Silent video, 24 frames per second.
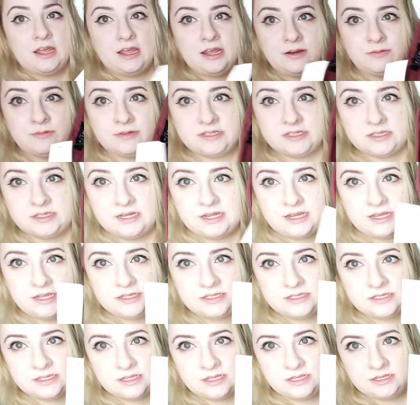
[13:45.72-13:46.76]
And what's
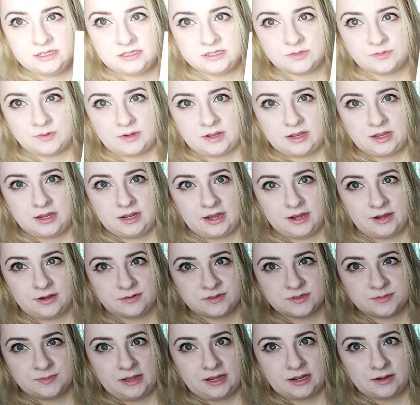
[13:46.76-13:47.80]
nice is White
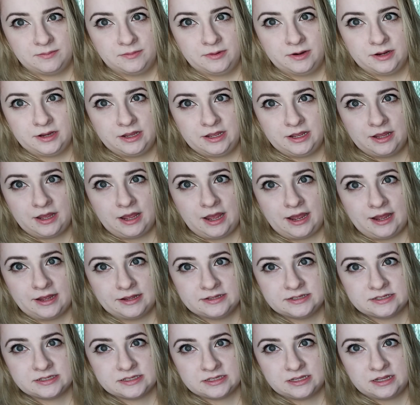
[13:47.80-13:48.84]
House Black Market
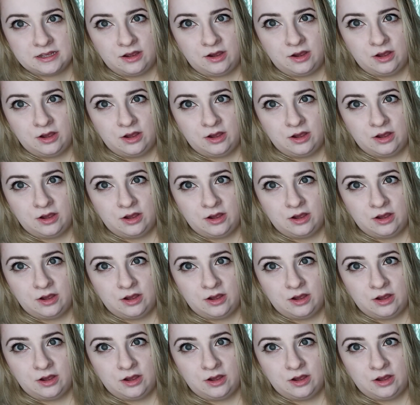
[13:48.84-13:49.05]
has